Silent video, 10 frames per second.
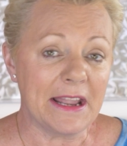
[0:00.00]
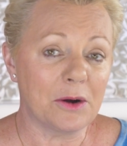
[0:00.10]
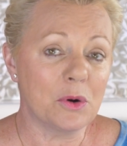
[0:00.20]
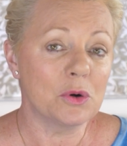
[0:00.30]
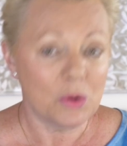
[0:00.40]

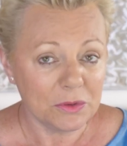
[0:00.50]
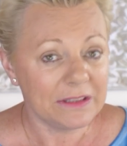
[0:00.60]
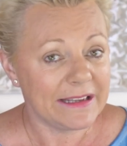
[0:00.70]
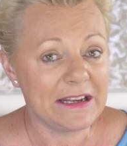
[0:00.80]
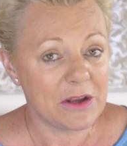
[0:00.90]
Now,
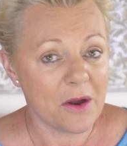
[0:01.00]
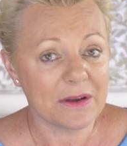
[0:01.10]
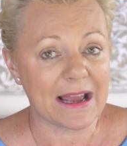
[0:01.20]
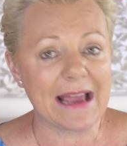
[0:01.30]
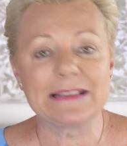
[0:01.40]
Kundalini
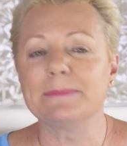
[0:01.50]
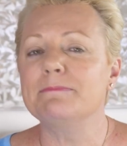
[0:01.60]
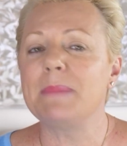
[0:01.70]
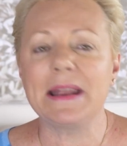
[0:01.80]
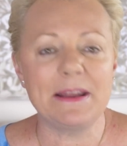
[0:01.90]
yoga has
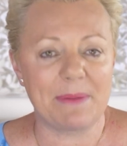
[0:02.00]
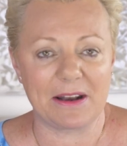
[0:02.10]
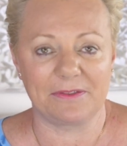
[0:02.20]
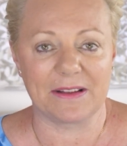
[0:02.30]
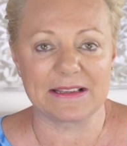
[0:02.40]
many
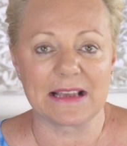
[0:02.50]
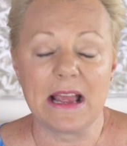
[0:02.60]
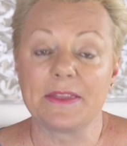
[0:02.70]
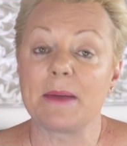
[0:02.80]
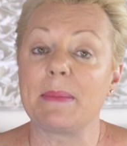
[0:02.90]
benefits
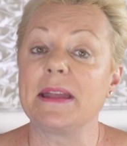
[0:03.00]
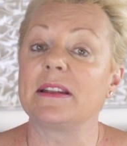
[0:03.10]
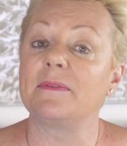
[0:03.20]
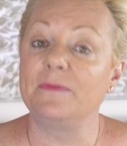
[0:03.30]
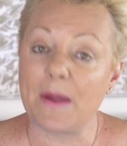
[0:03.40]
that make
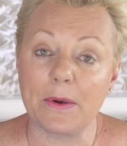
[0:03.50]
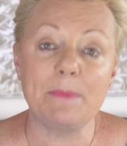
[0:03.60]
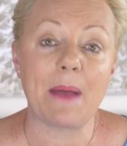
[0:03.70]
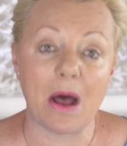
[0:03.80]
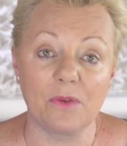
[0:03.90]
it a very
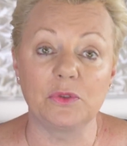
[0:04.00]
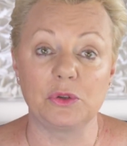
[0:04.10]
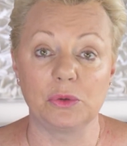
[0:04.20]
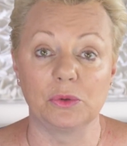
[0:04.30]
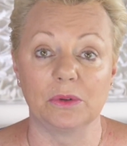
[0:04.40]
powerful
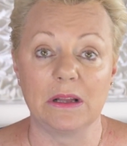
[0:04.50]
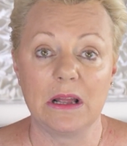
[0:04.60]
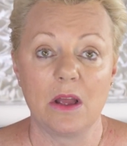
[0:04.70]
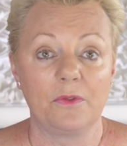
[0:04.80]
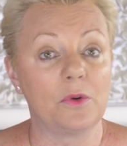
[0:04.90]
tool
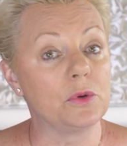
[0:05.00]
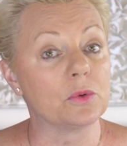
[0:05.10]
for